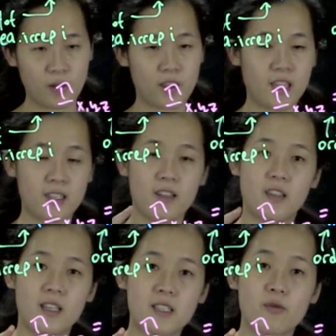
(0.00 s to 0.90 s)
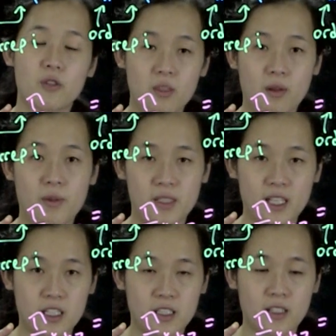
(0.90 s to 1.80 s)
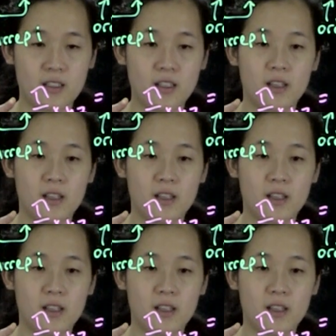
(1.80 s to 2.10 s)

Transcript: within this reduced representation.